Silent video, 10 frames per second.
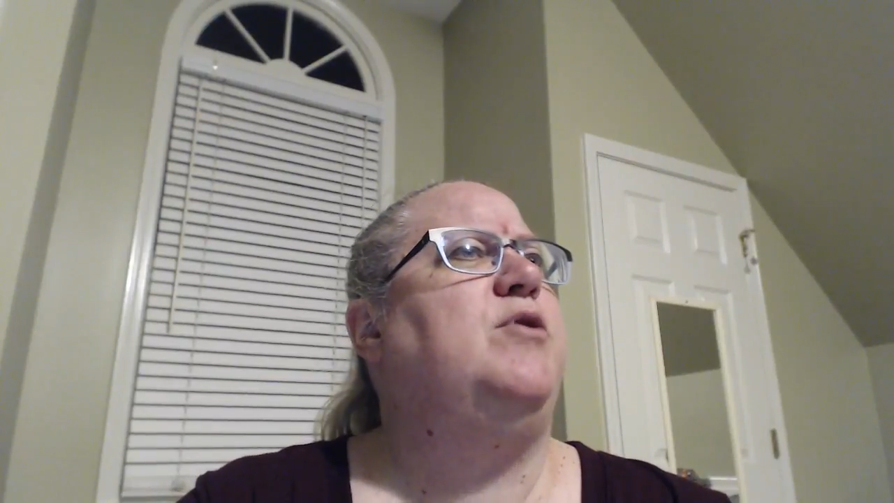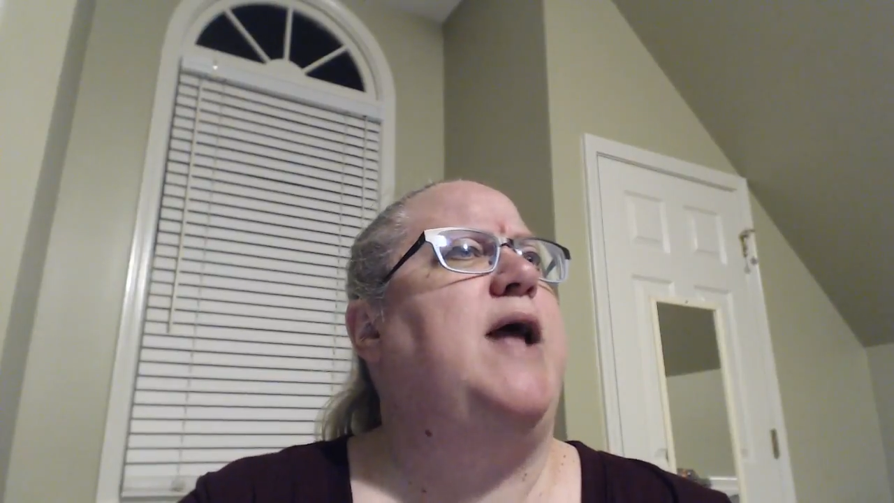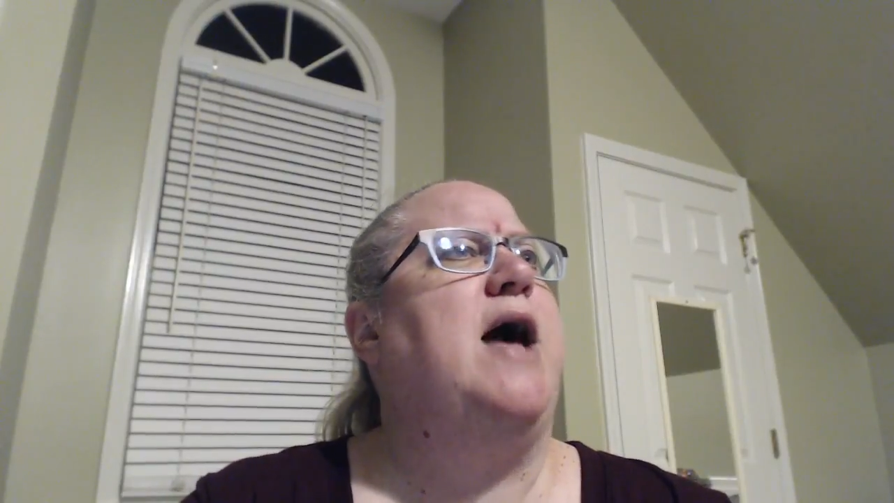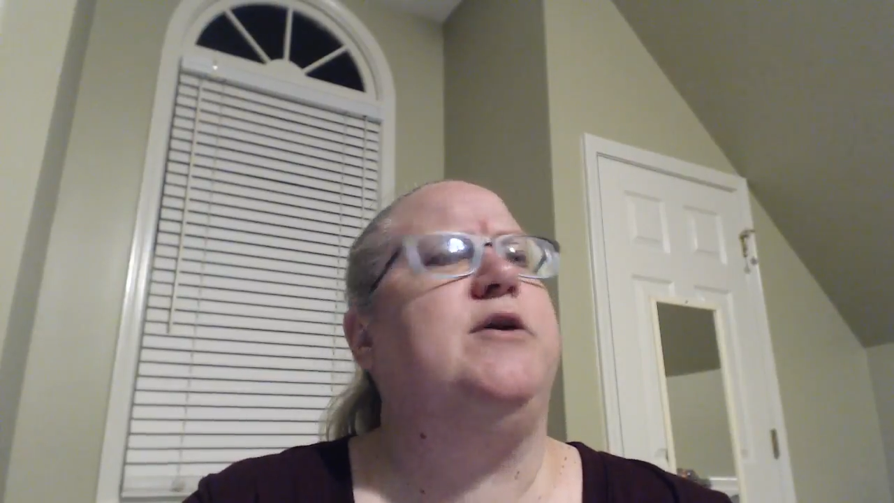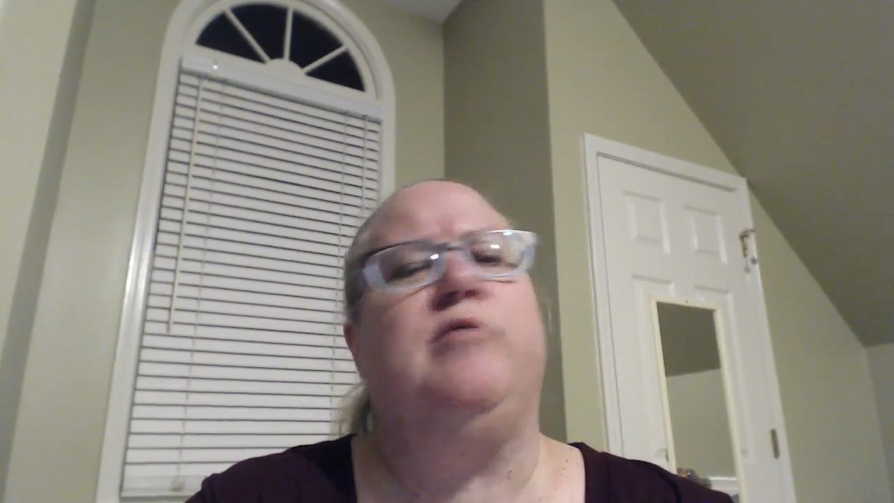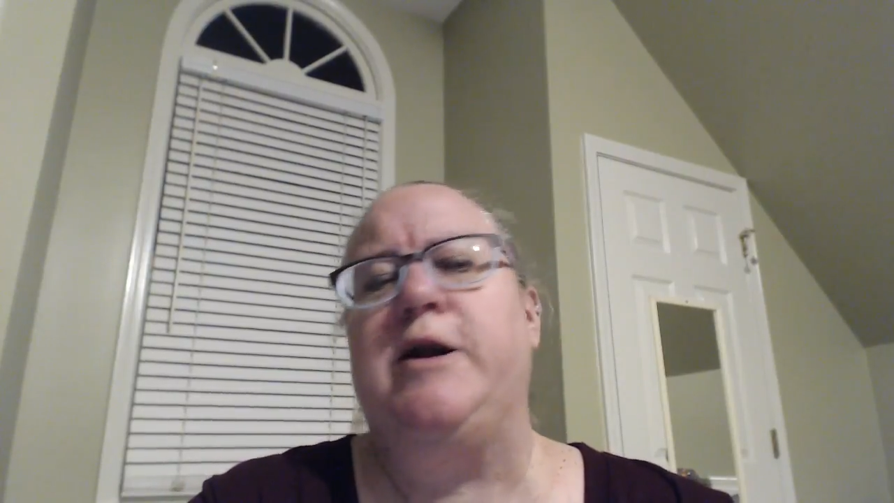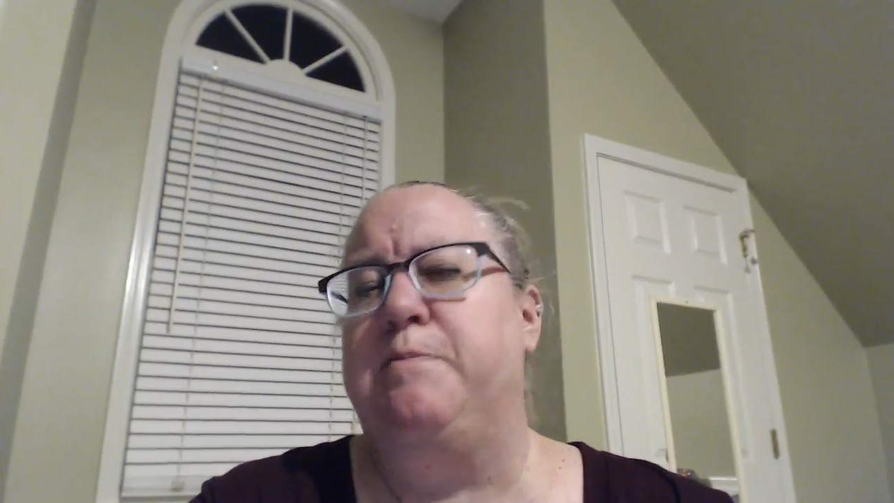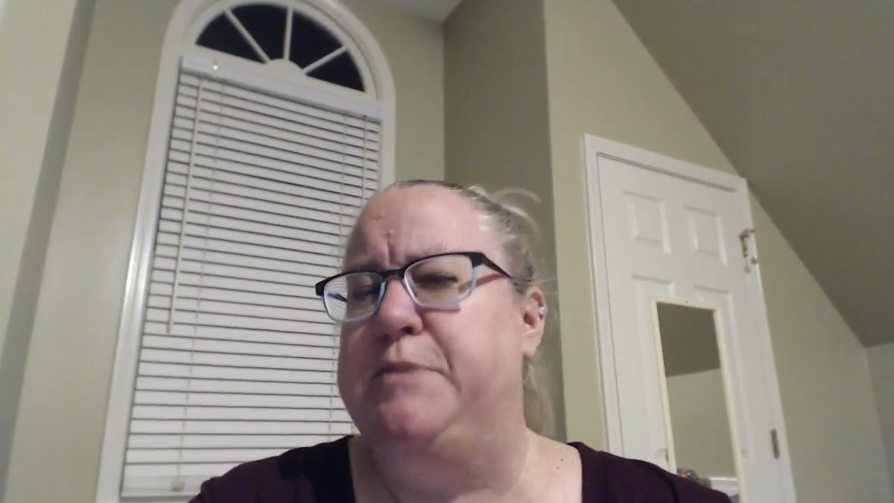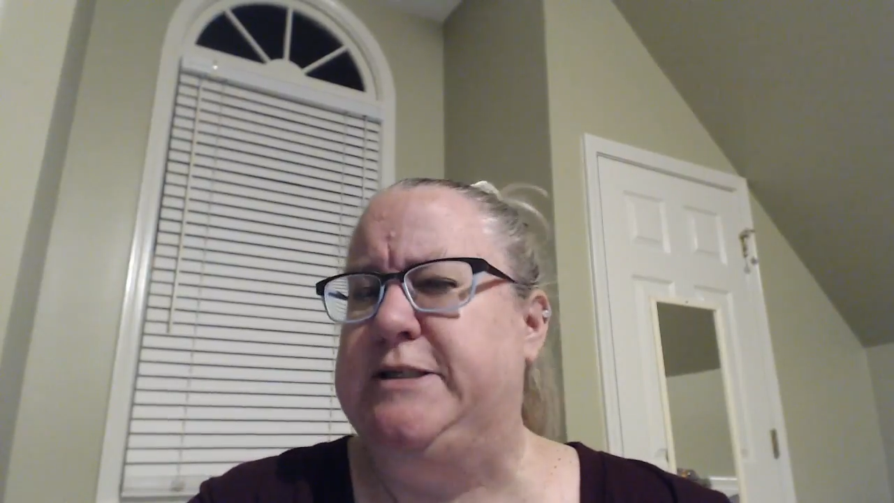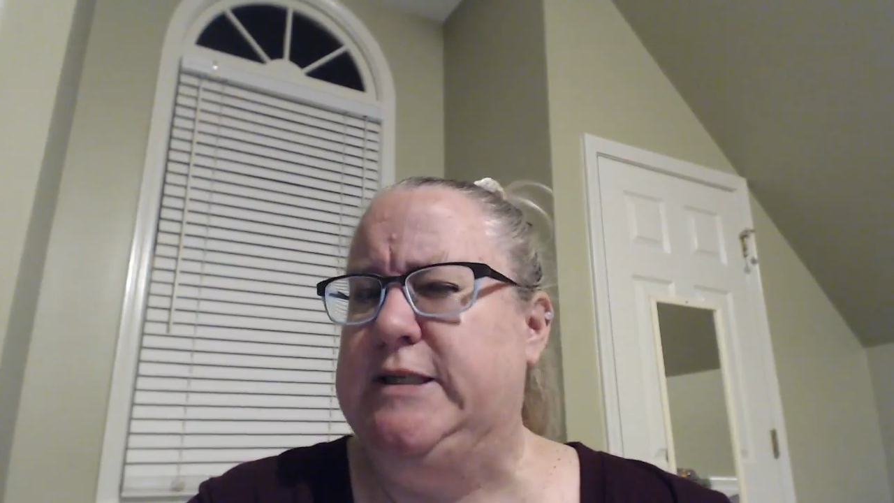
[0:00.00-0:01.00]
how to write a
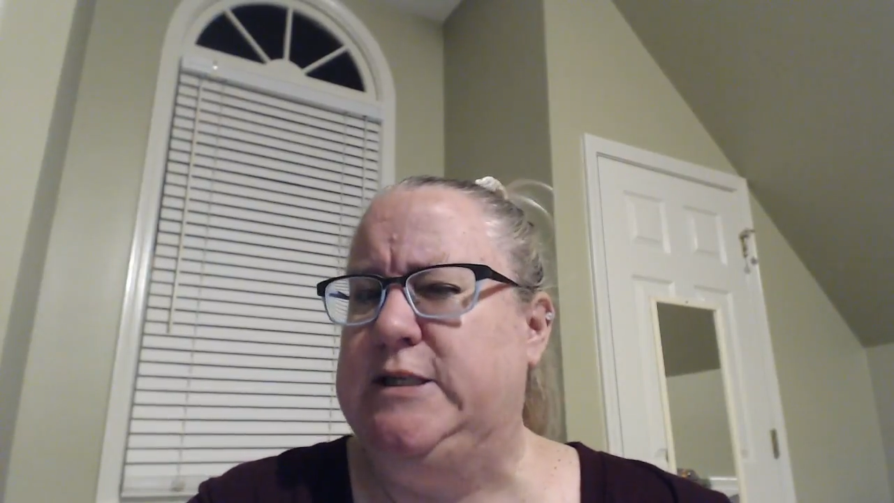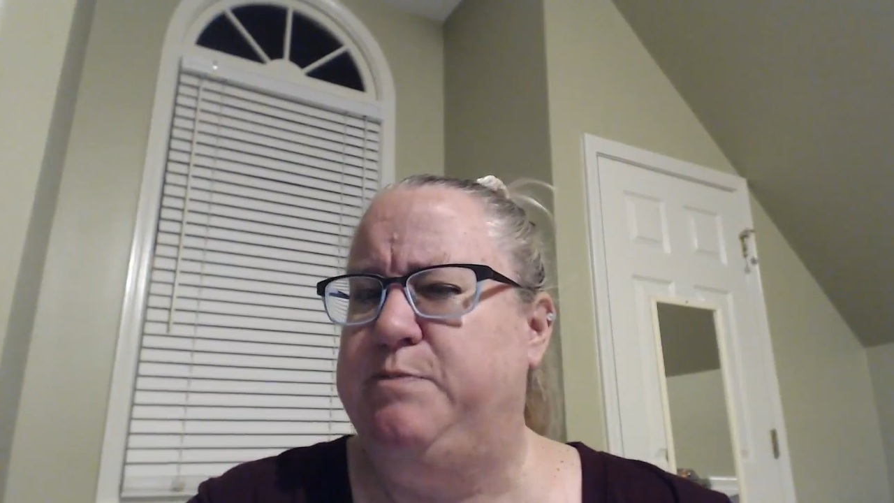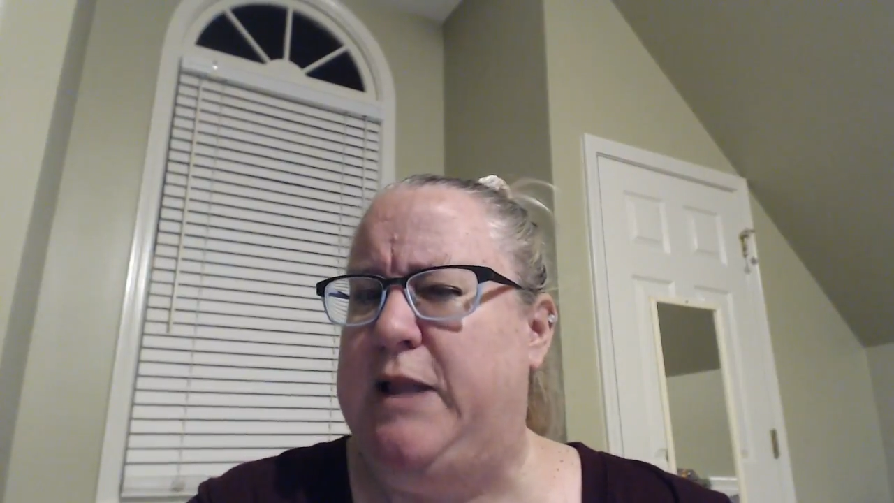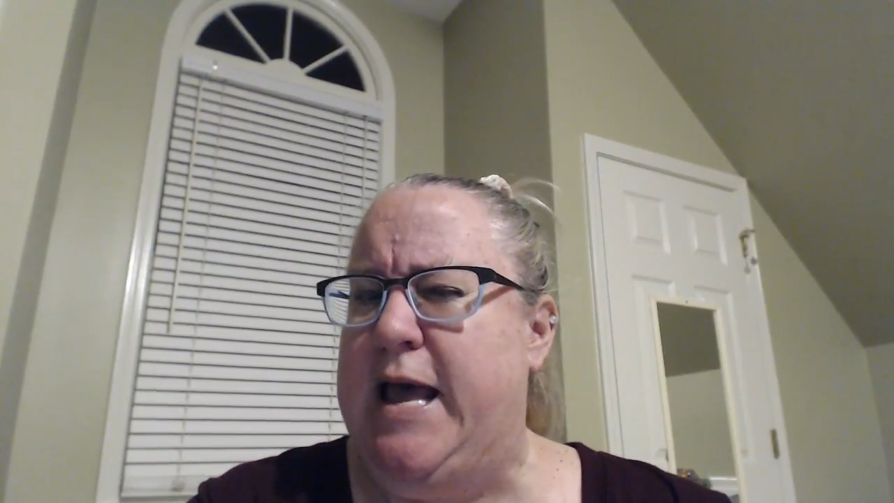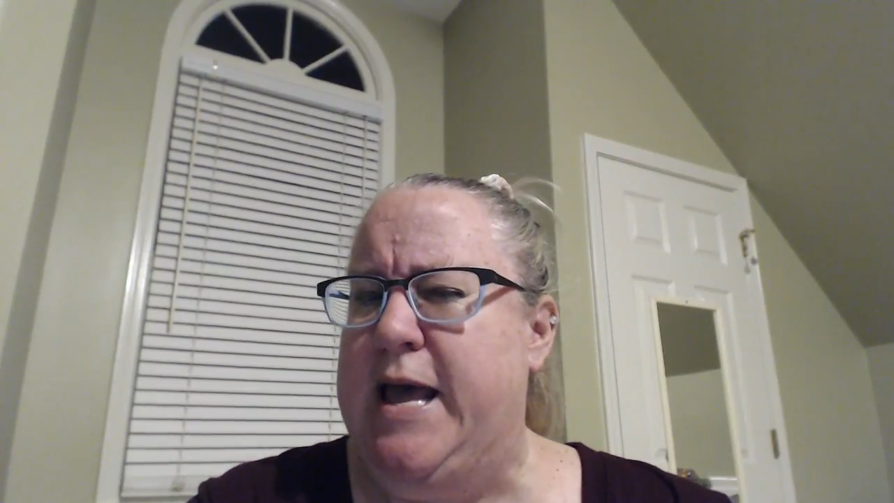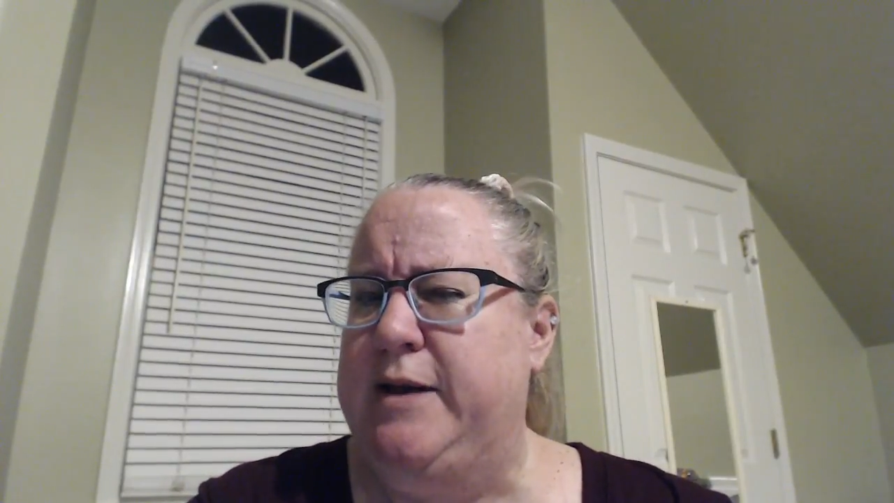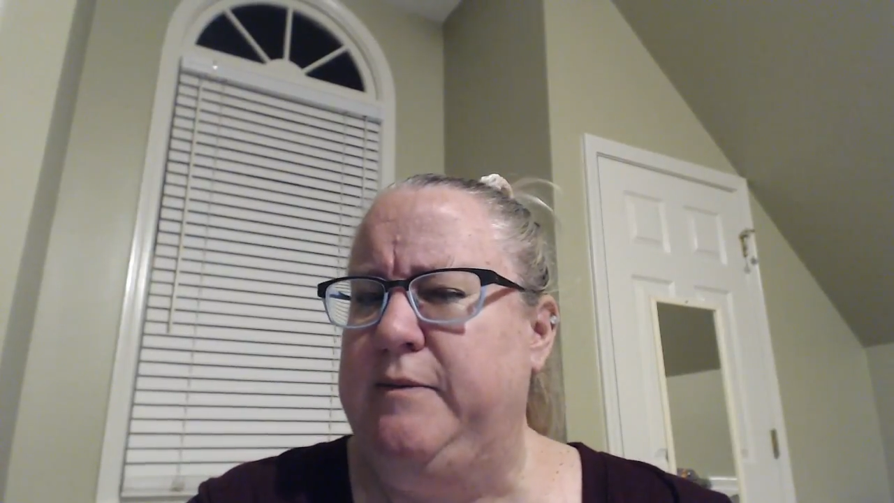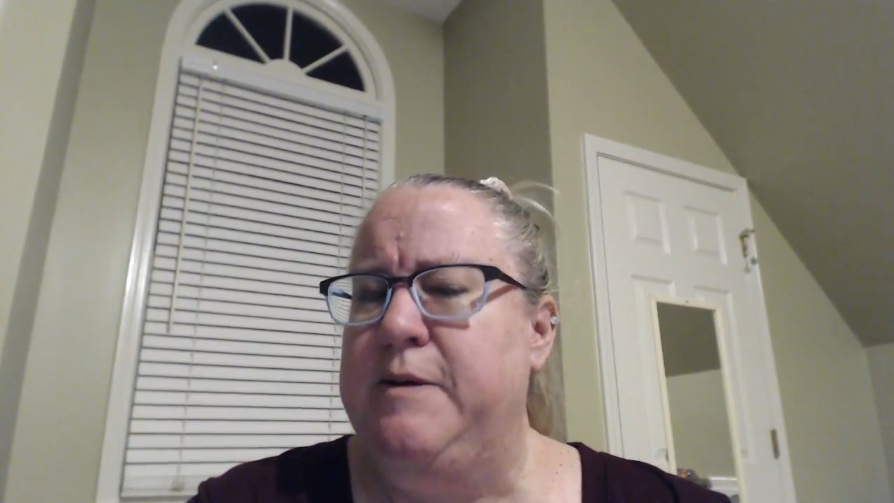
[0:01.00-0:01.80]
business plan.